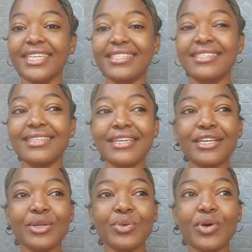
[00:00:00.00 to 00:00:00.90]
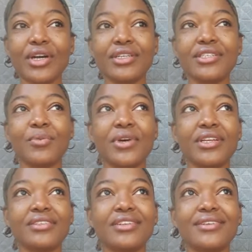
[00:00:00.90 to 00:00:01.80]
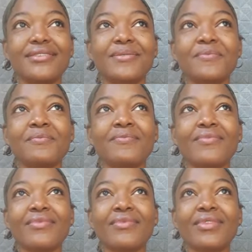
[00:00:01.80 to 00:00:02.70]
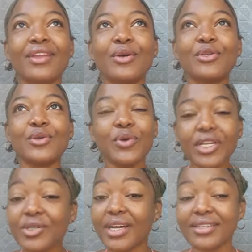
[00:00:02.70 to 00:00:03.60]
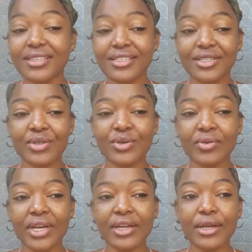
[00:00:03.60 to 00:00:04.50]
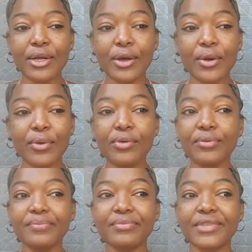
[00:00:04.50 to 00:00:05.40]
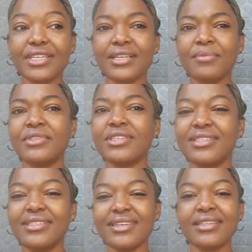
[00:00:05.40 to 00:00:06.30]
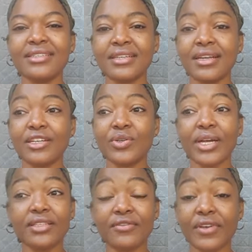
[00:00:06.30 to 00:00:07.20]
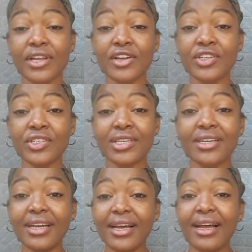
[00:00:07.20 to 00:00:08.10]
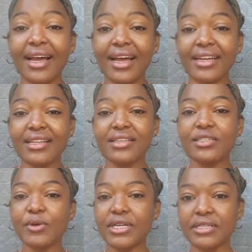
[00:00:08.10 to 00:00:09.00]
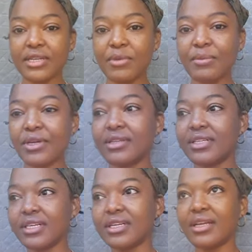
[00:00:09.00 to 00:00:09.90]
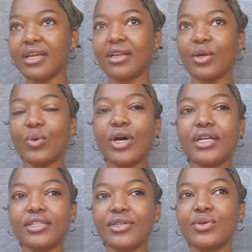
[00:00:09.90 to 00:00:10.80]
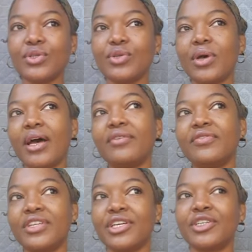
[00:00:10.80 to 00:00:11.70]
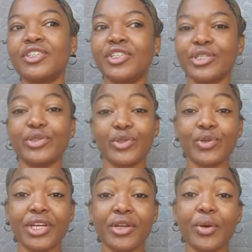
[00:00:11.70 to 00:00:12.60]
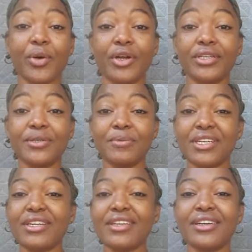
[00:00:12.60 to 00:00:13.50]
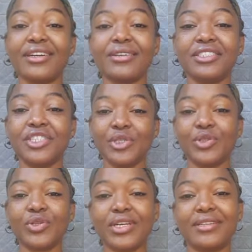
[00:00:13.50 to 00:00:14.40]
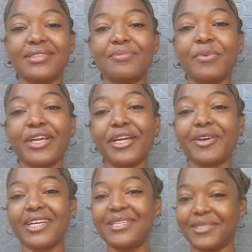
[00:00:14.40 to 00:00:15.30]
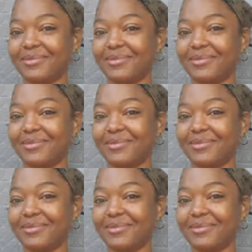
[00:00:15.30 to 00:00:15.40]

to take you or someone is just so attracted to you right now because I'm just seeing it as an attractive energy and this person they may be thinking that they want you to have their children or to be their children's parent